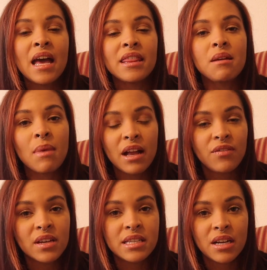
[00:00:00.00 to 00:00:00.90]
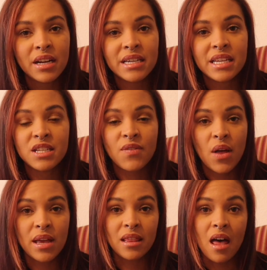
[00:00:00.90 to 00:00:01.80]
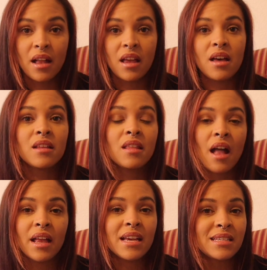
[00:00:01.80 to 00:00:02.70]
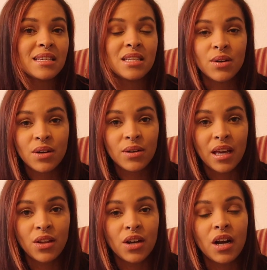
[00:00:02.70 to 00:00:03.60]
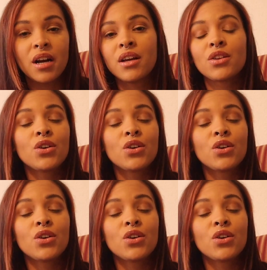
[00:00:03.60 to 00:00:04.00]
the Mindfuck series is following Lana. Lana is a serial killer.